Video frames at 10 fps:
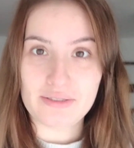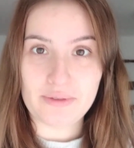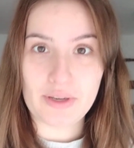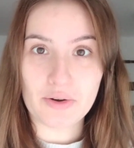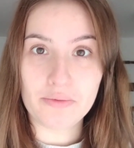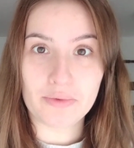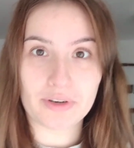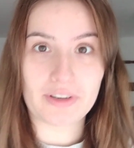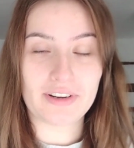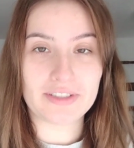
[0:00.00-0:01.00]
doing
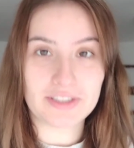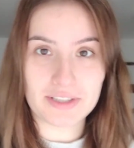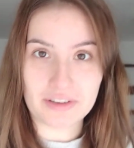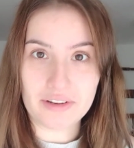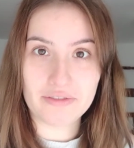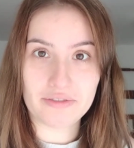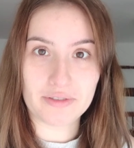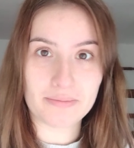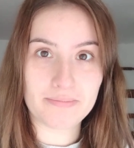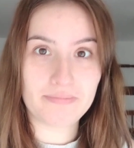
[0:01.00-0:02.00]
homework non-stop for
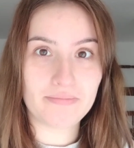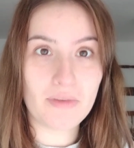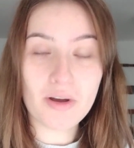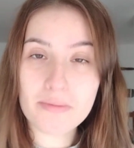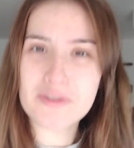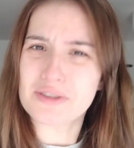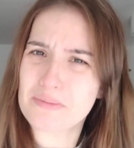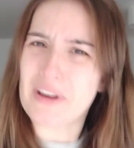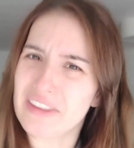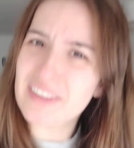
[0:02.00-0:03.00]
almost a
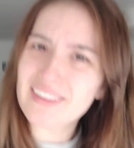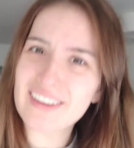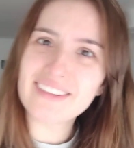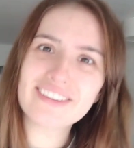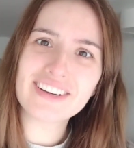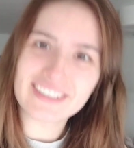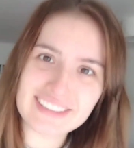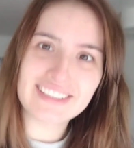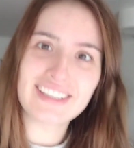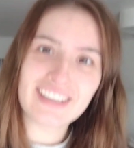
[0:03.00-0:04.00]
month,
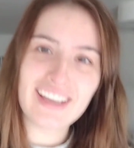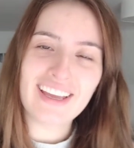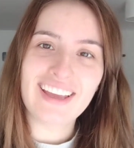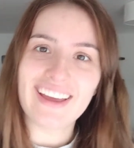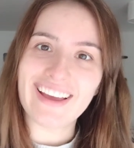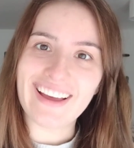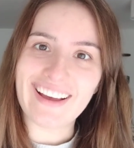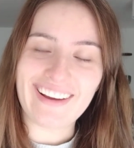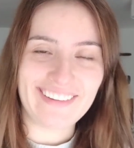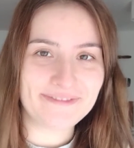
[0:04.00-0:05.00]
crazy,
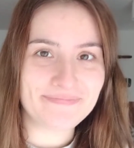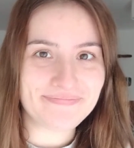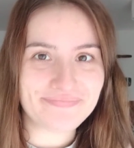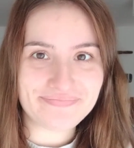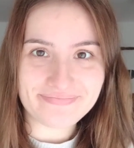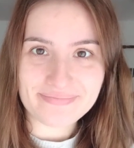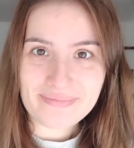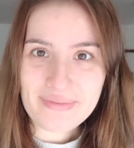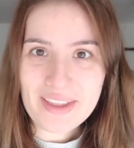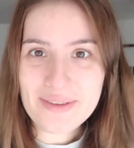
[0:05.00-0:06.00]

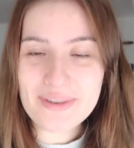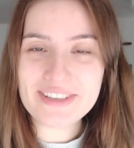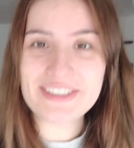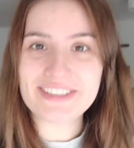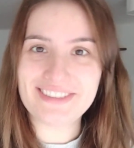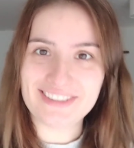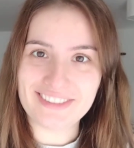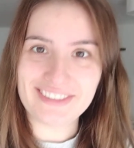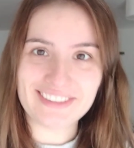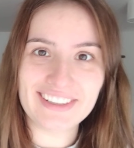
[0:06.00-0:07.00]
I wanted to
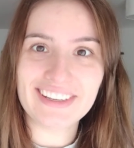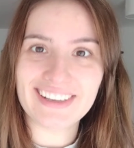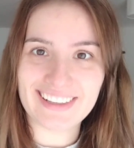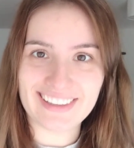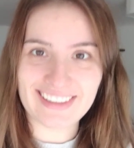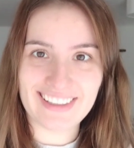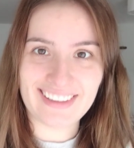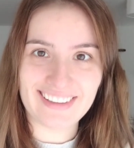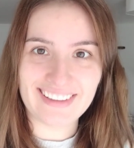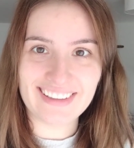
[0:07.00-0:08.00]
do a
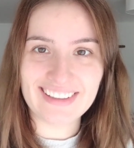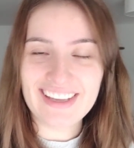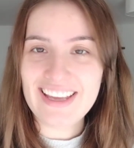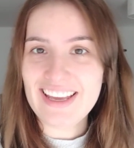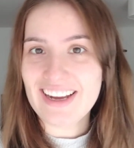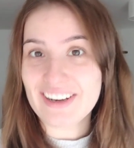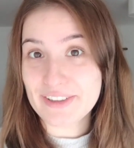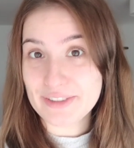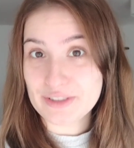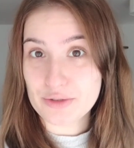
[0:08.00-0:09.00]
little
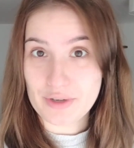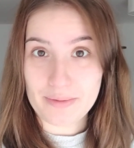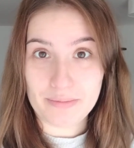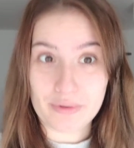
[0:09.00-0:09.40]
art trip